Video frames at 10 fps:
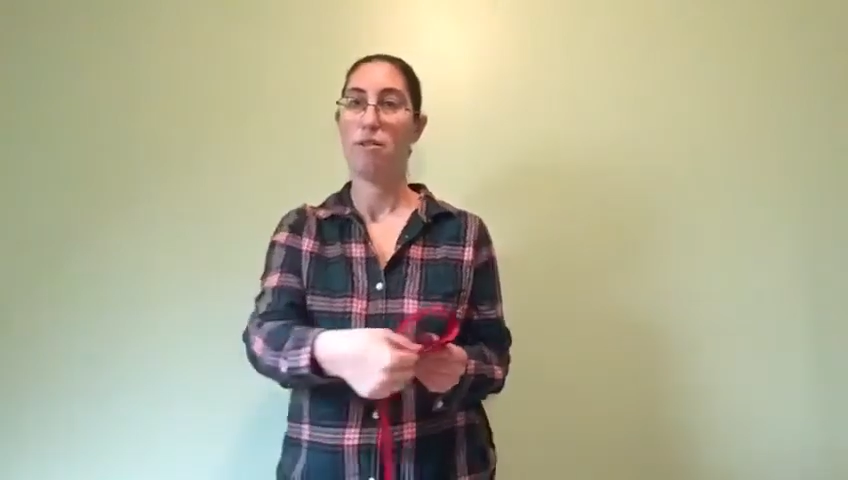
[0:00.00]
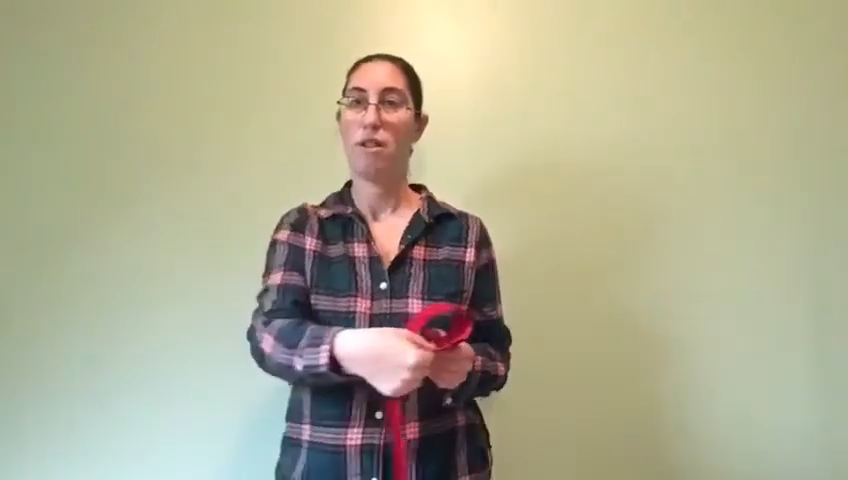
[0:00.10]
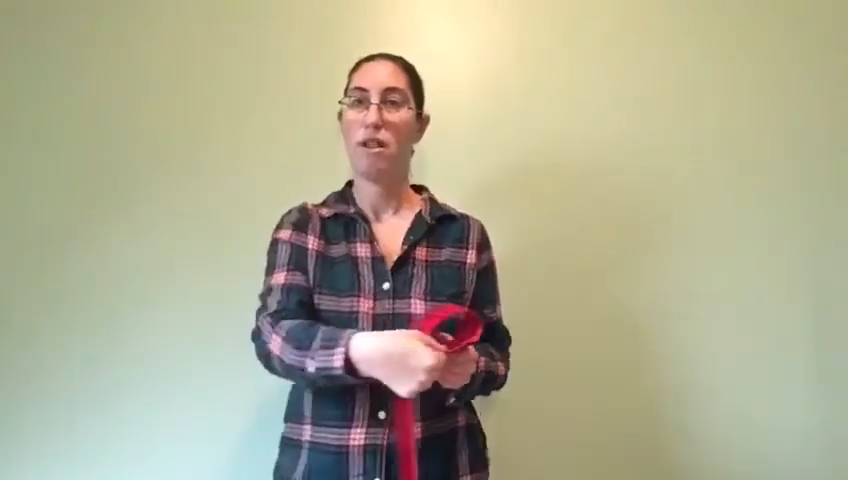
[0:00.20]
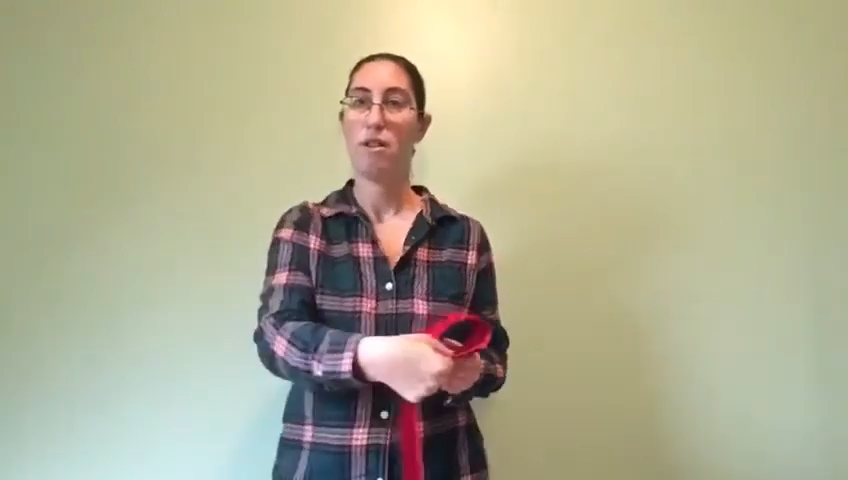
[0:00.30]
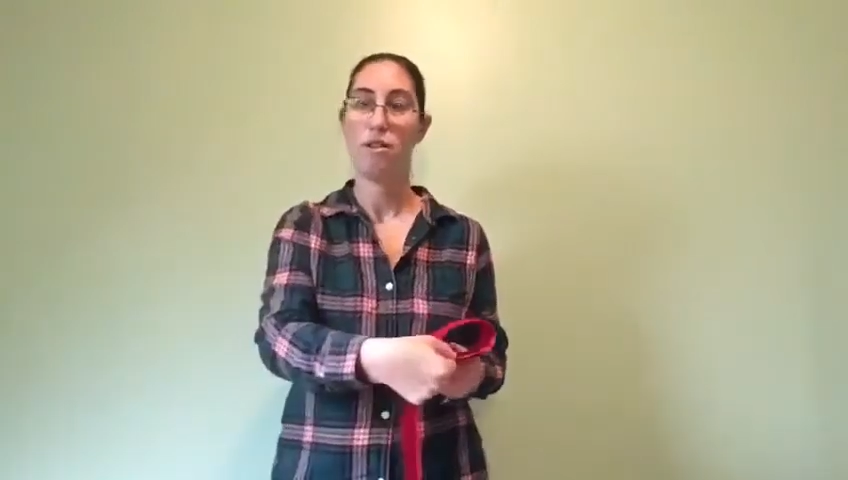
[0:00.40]

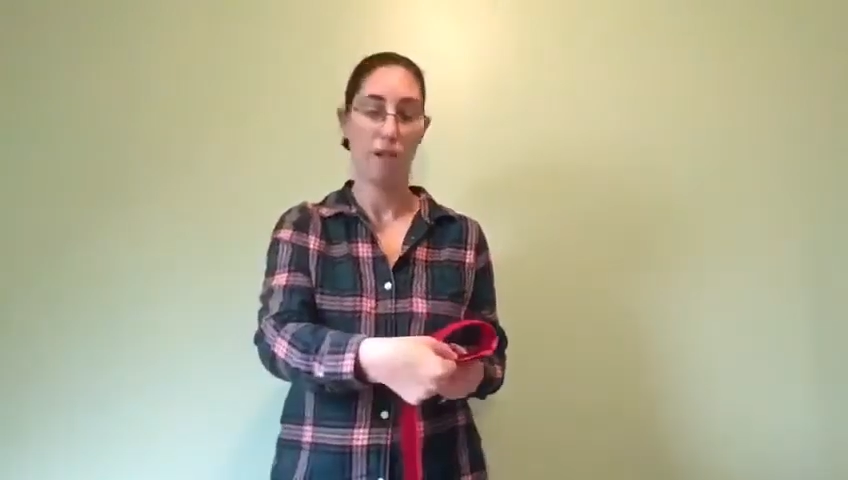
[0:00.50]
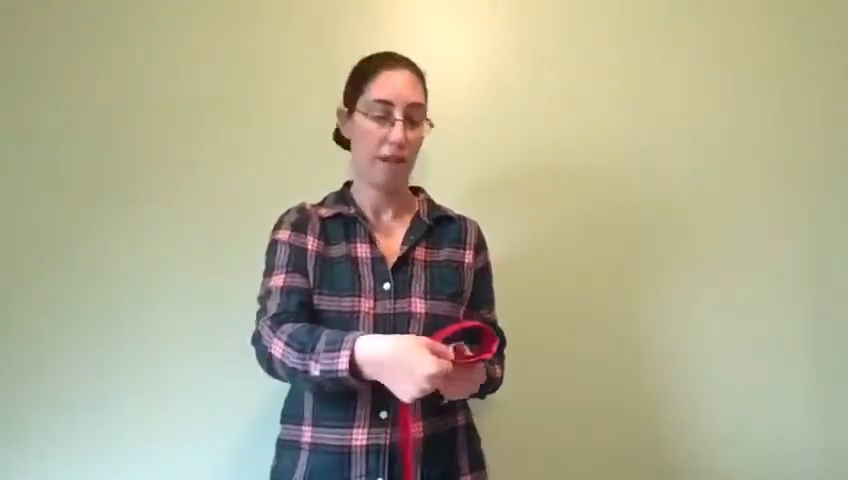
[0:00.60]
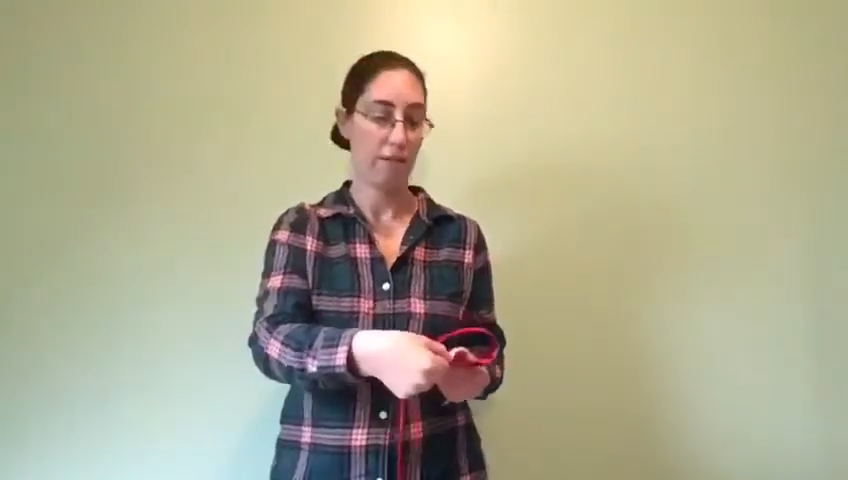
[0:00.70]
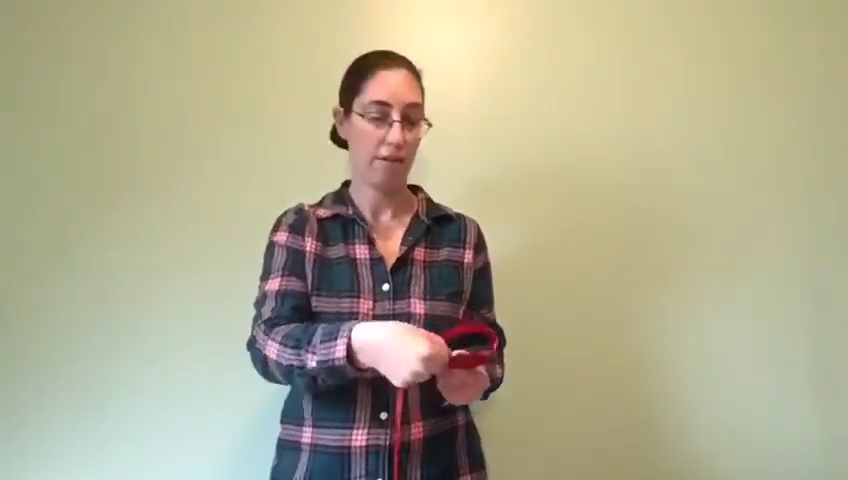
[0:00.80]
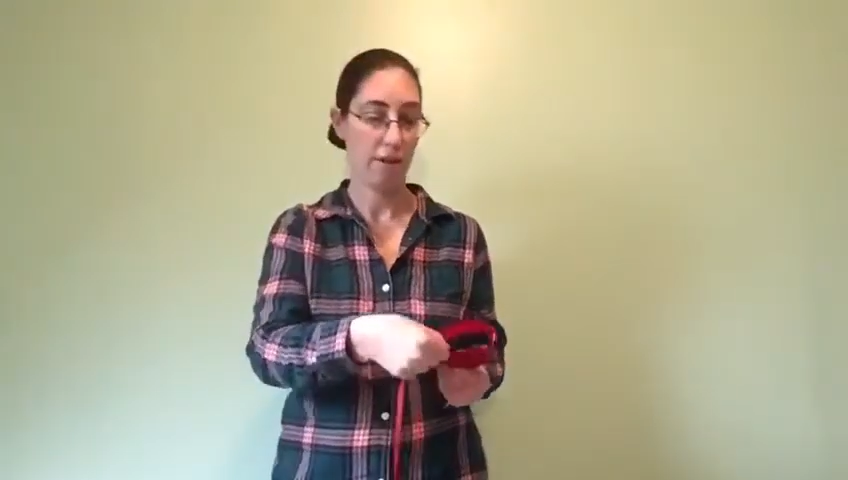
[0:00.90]
I get the good
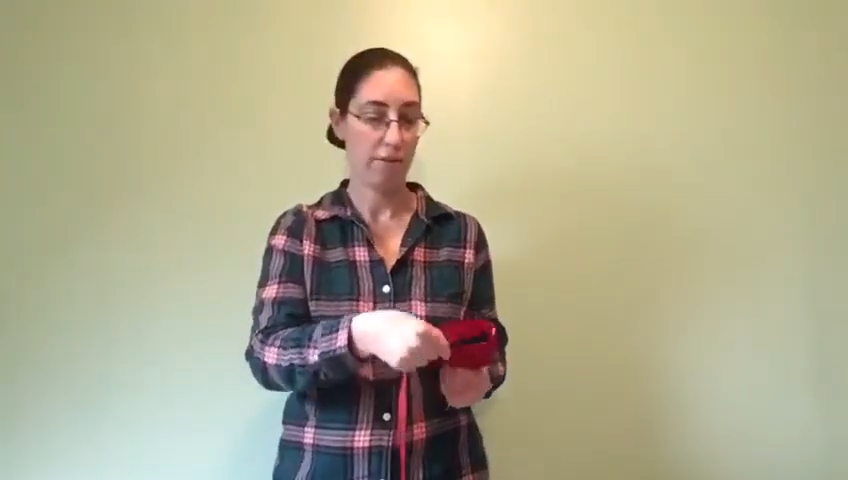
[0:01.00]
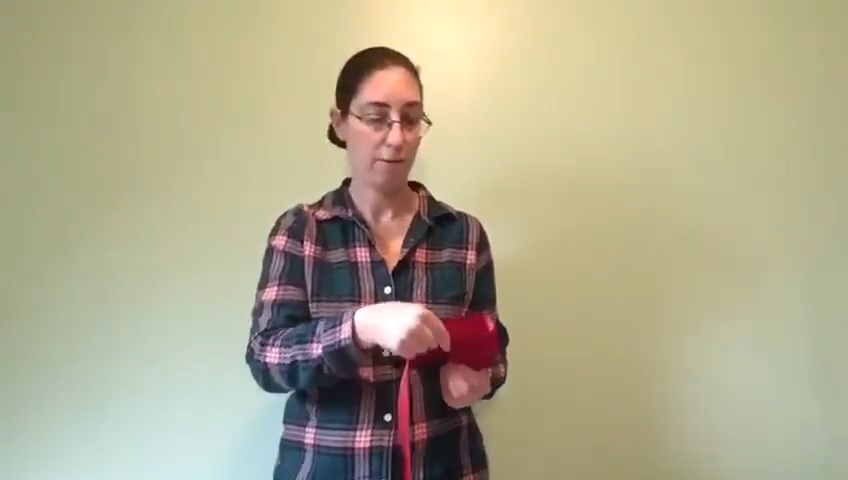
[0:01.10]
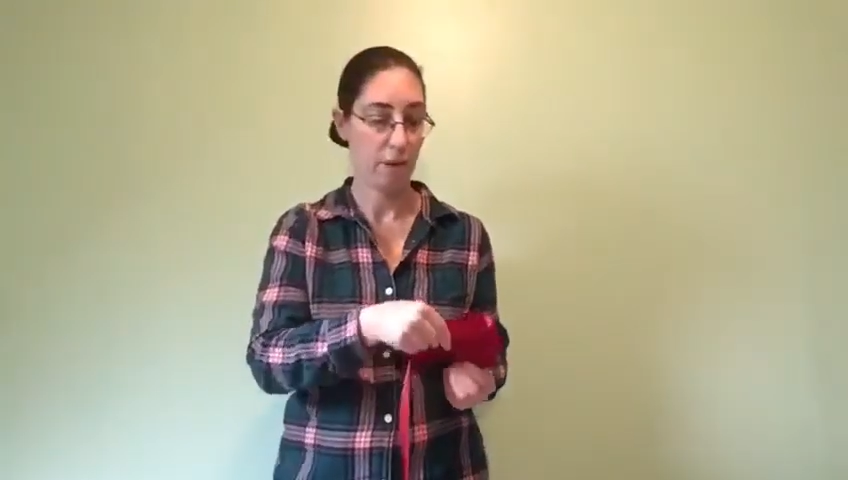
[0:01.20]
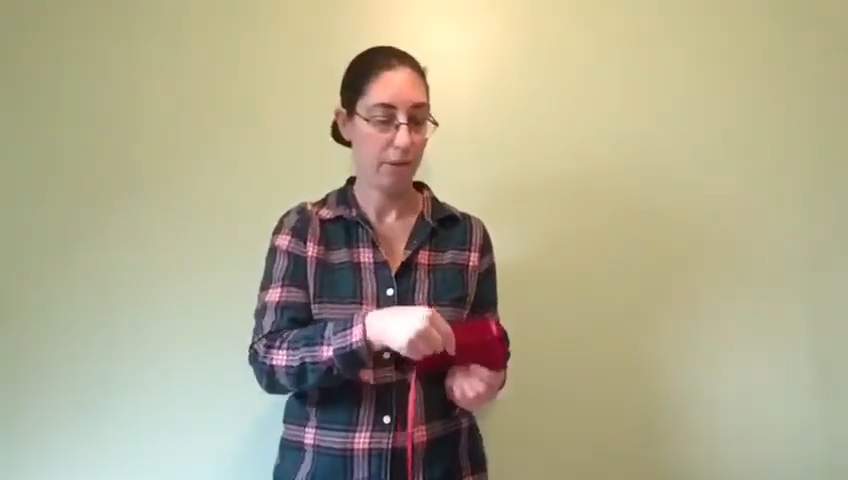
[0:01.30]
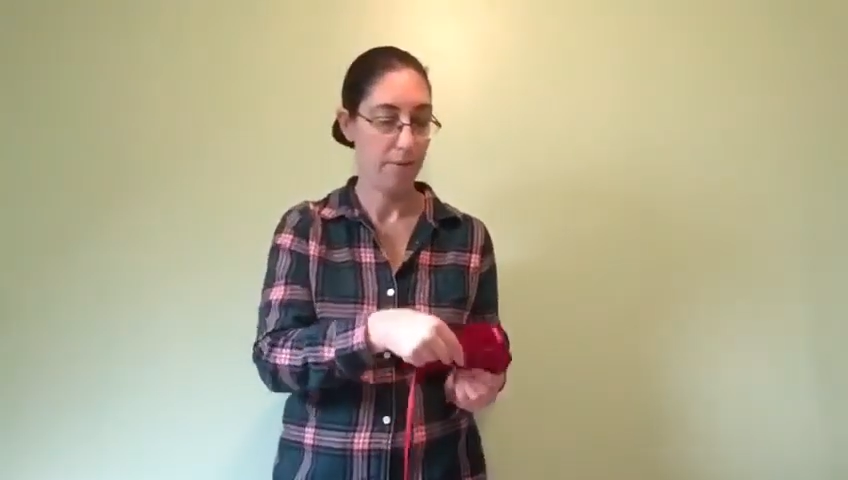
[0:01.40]
angles here
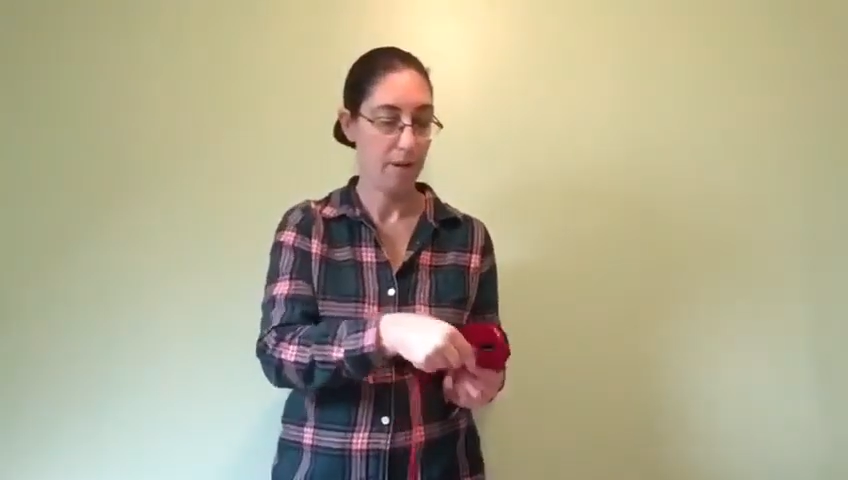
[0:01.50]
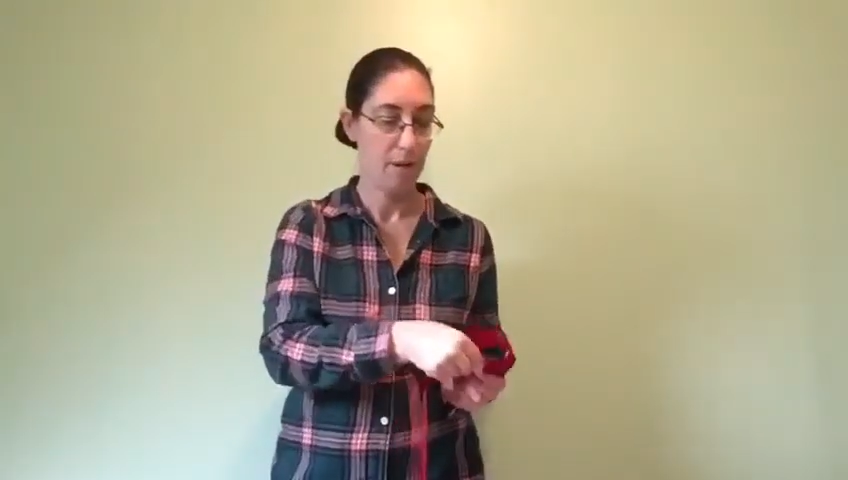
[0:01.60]
for you.